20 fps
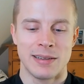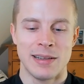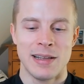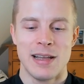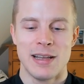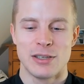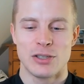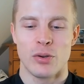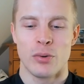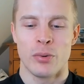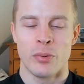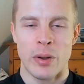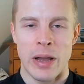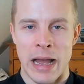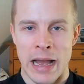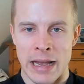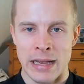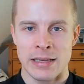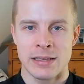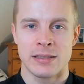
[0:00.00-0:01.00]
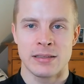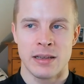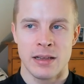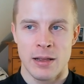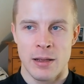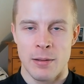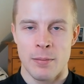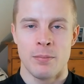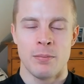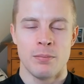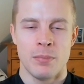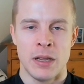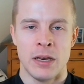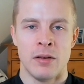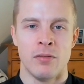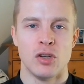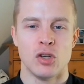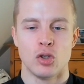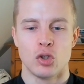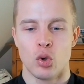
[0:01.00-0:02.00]
so as
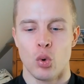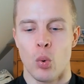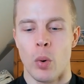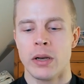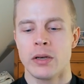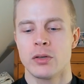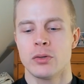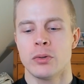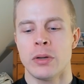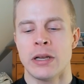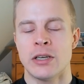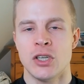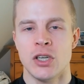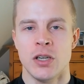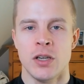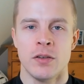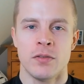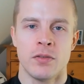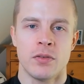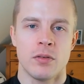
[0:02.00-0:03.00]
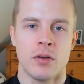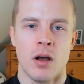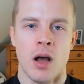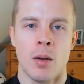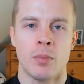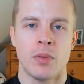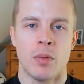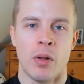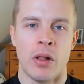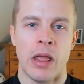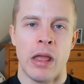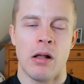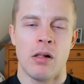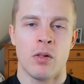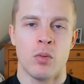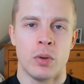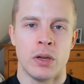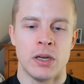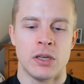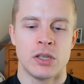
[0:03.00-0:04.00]
individuals who want to achieve optimal health,
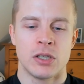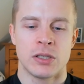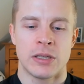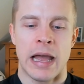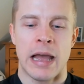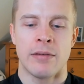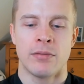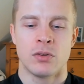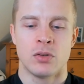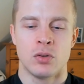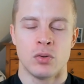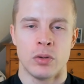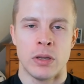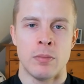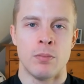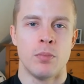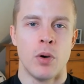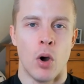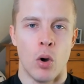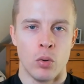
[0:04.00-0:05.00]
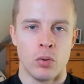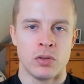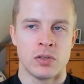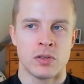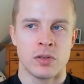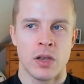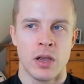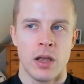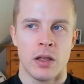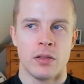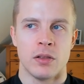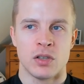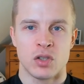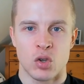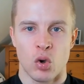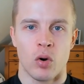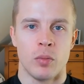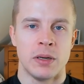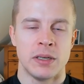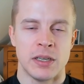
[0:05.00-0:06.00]
we just have to impose this
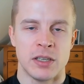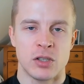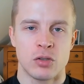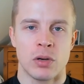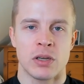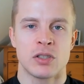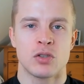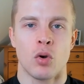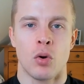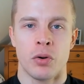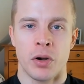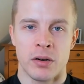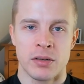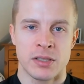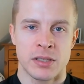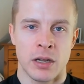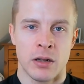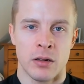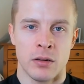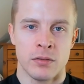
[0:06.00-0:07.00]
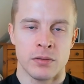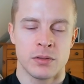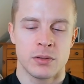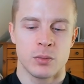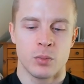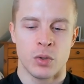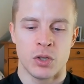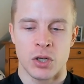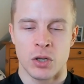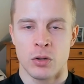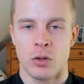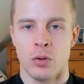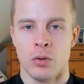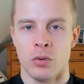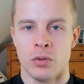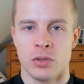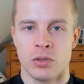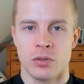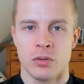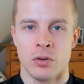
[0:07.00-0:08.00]
hormetic stress on ourselves, which
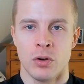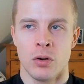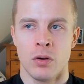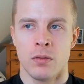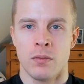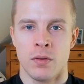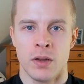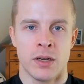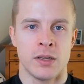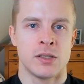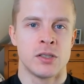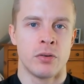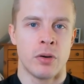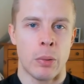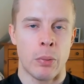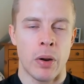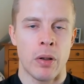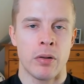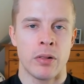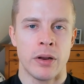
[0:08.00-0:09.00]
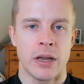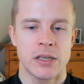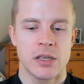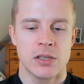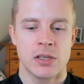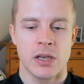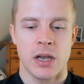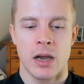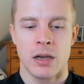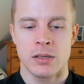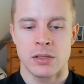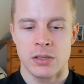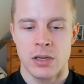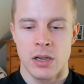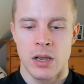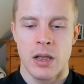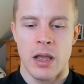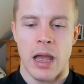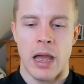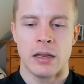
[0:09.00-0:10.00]
includes, you know, voluntary regular exercise
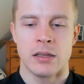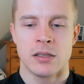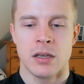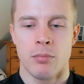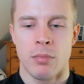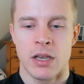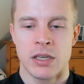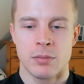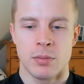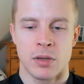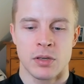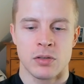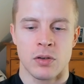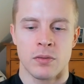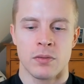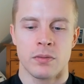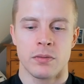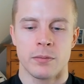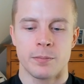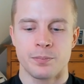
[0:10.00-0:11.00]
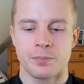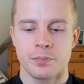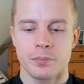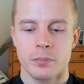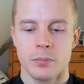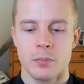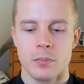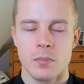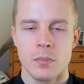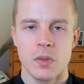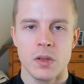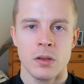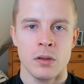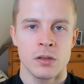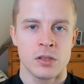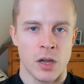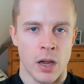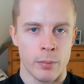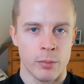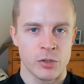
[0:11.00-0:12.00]
and some aspects of
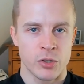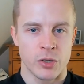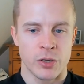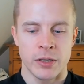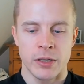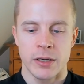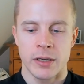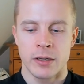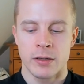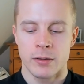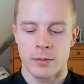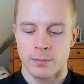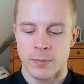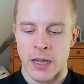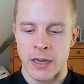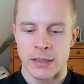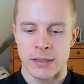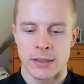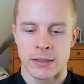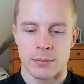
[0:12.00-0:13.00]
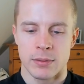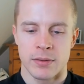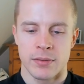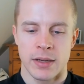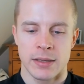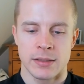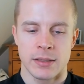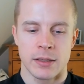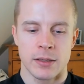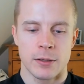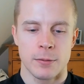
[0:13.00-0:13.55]
time restricted eating and intermittent fasting.